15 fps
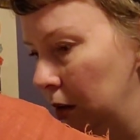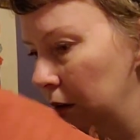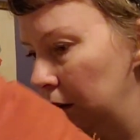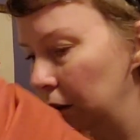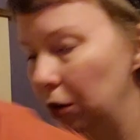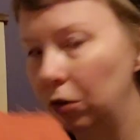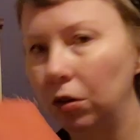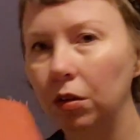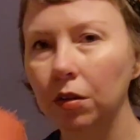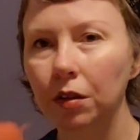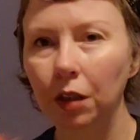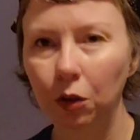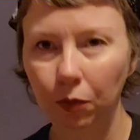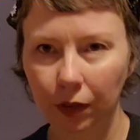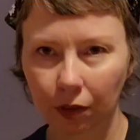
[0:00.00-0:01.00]
so it'll
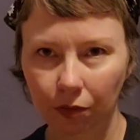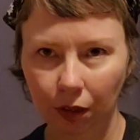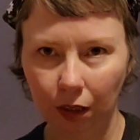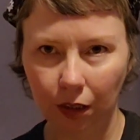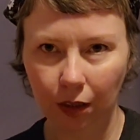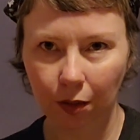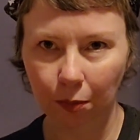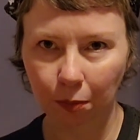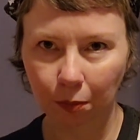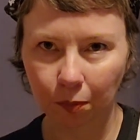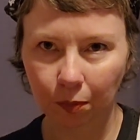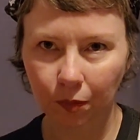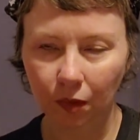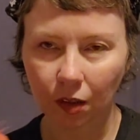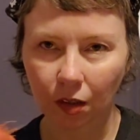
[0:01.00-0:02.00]
go with everything.
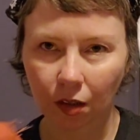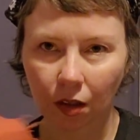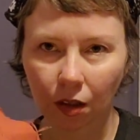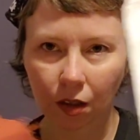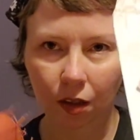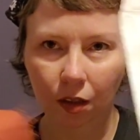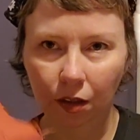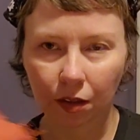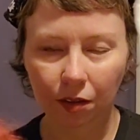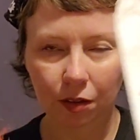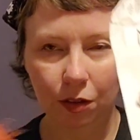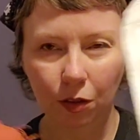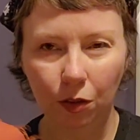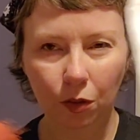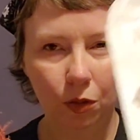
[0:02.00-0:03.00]

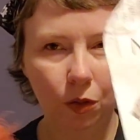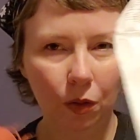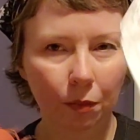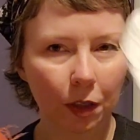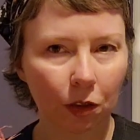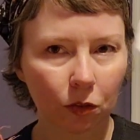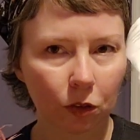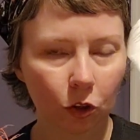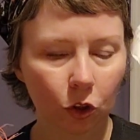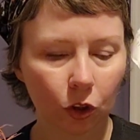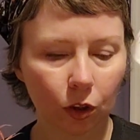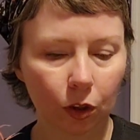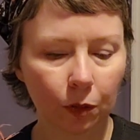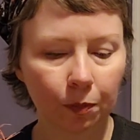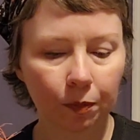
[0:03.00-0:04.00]
So I'm not real
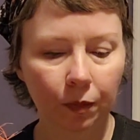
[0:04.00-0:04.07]
sure.